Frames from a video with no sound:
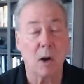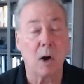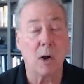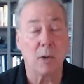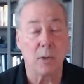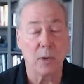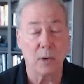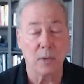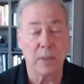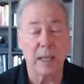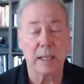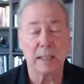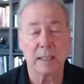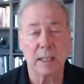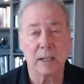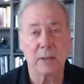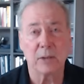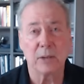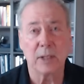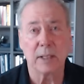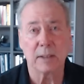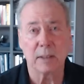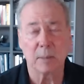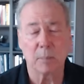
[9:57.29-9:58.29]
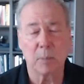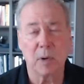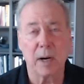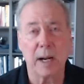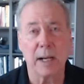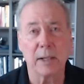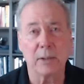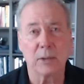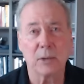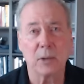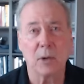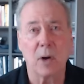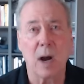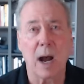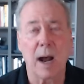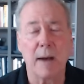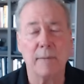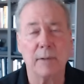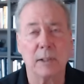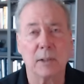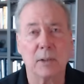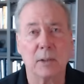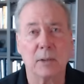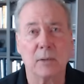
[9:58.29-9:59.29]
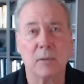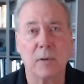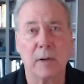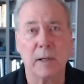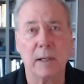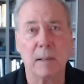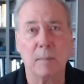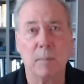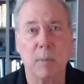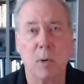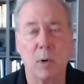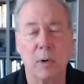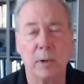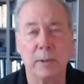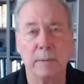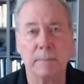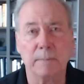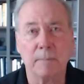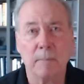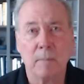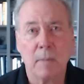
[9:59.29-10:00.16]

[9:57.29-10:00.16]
although that does set the price. So obviously it's very important.